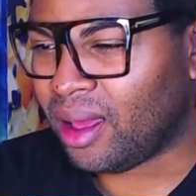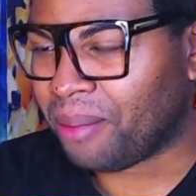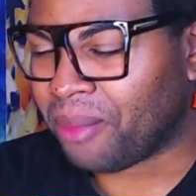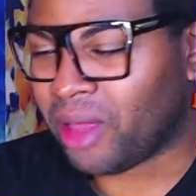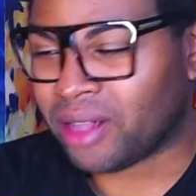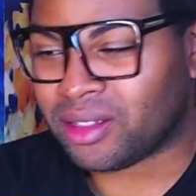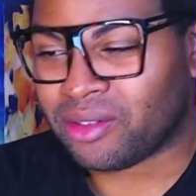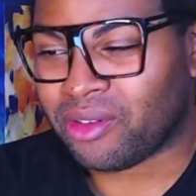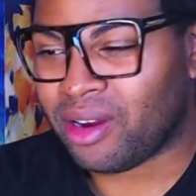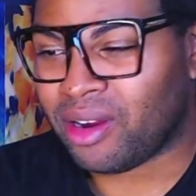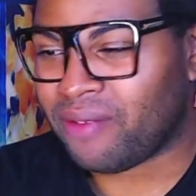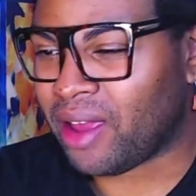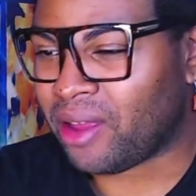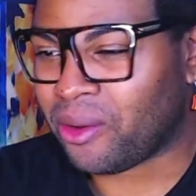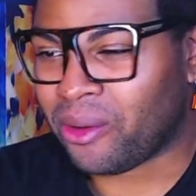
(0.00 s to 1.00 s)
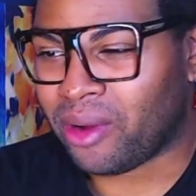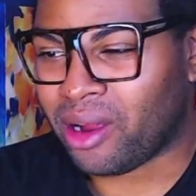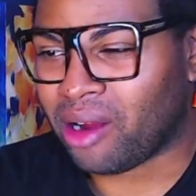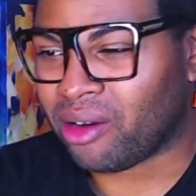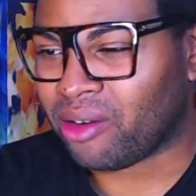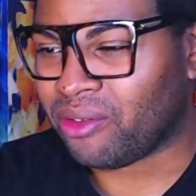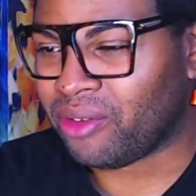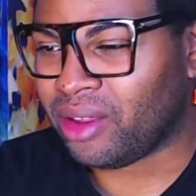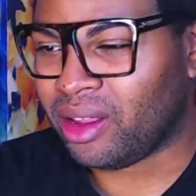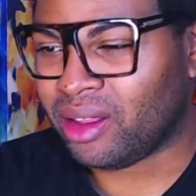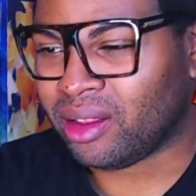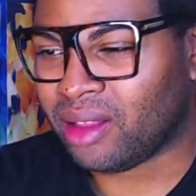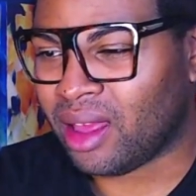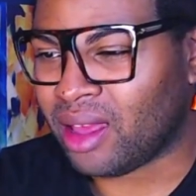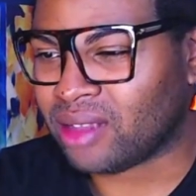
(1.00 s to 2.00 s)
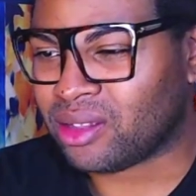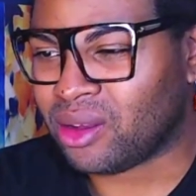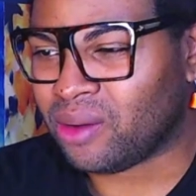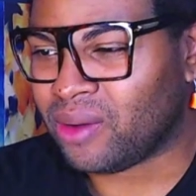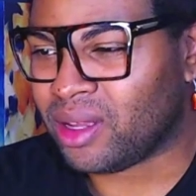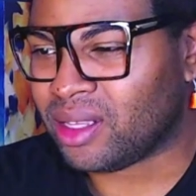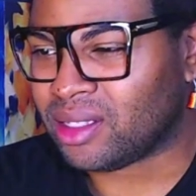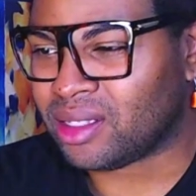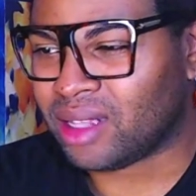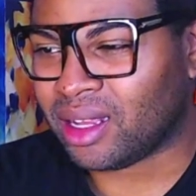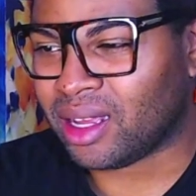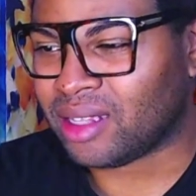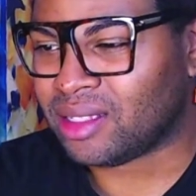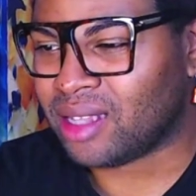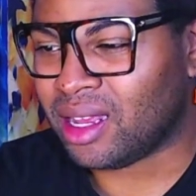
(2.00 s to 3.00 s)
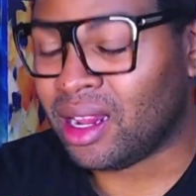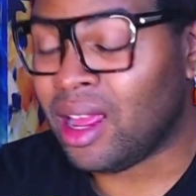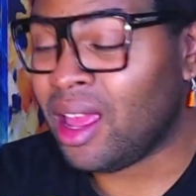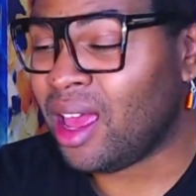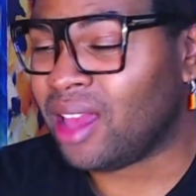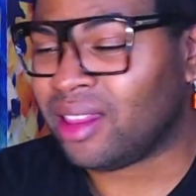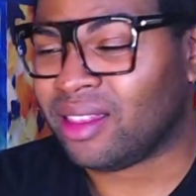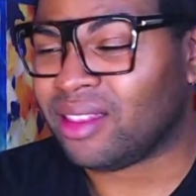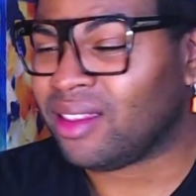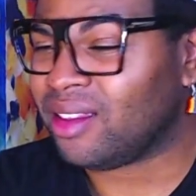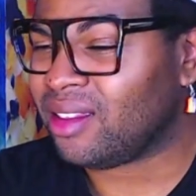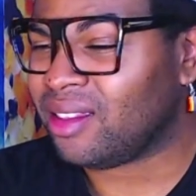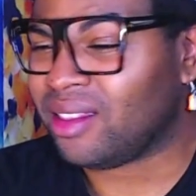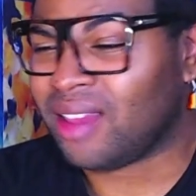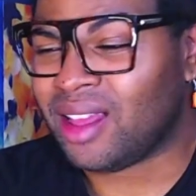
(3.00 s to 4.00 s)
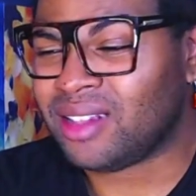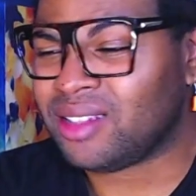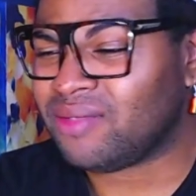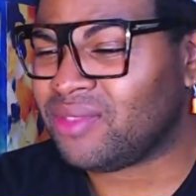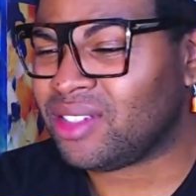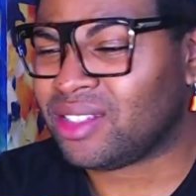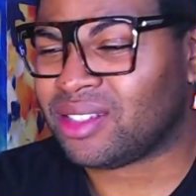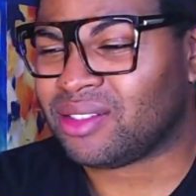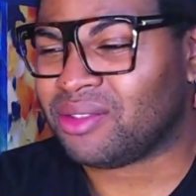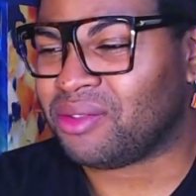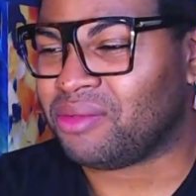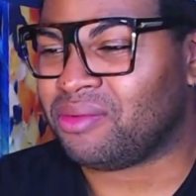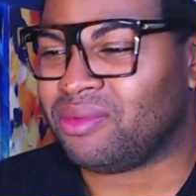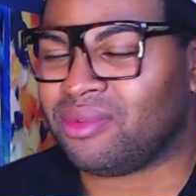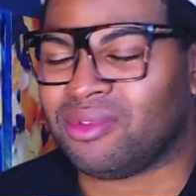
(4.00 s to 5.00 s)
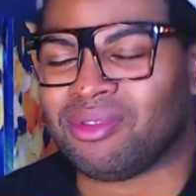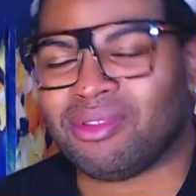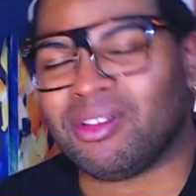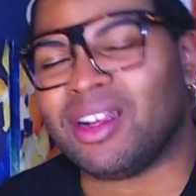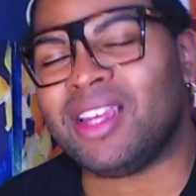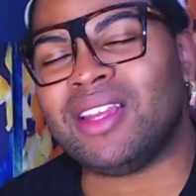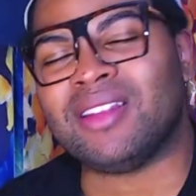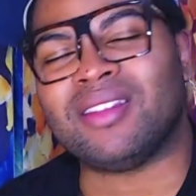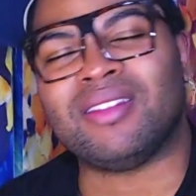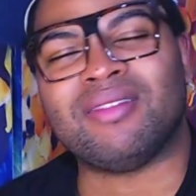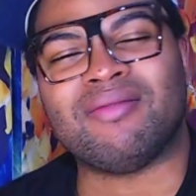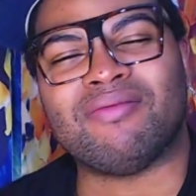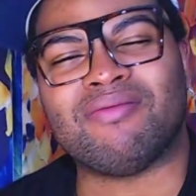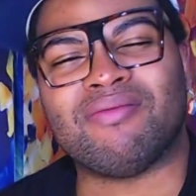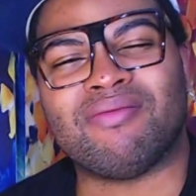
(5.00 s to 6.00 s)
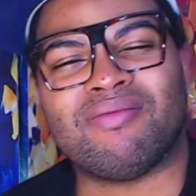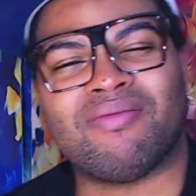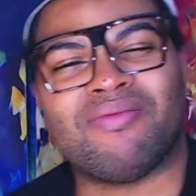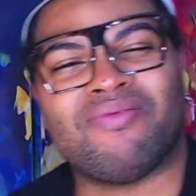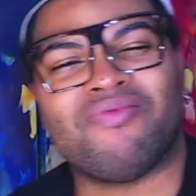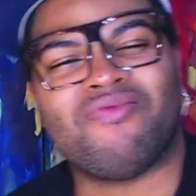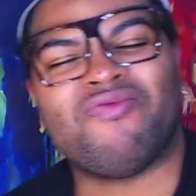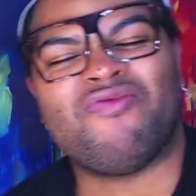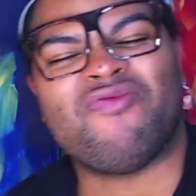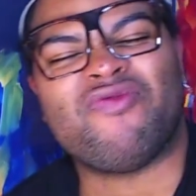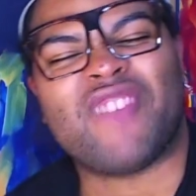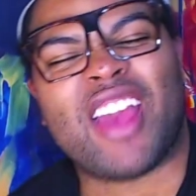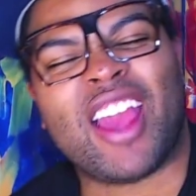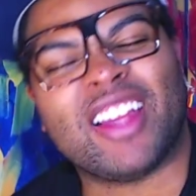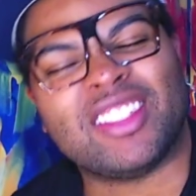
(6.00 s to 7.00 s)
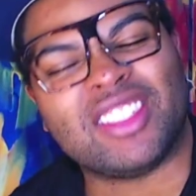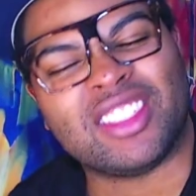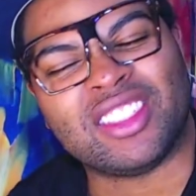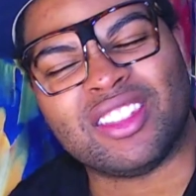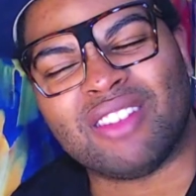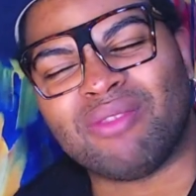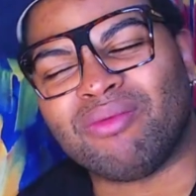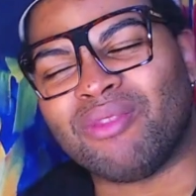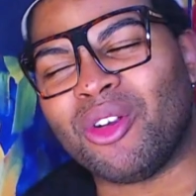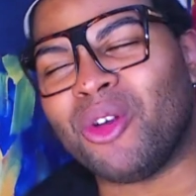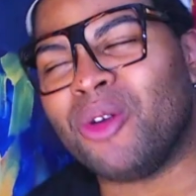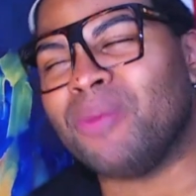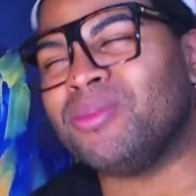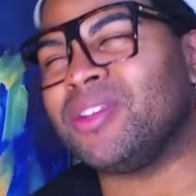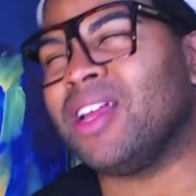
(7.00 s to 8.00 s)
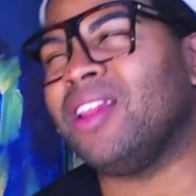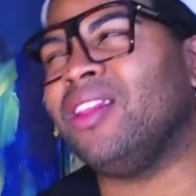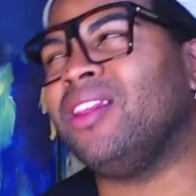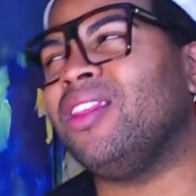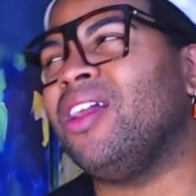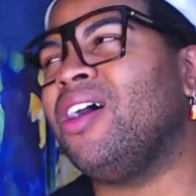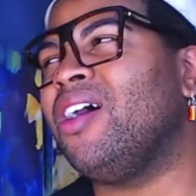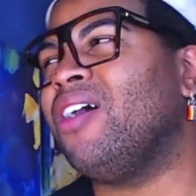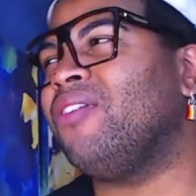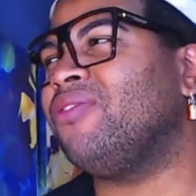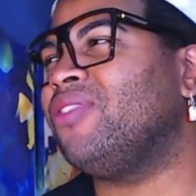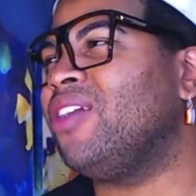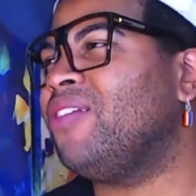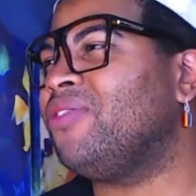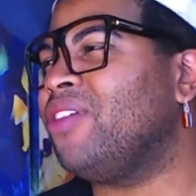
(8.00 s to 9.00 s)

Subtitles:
Lots of great fight choreography, as always, like I said, and lots of just great fashion. The robes, I love.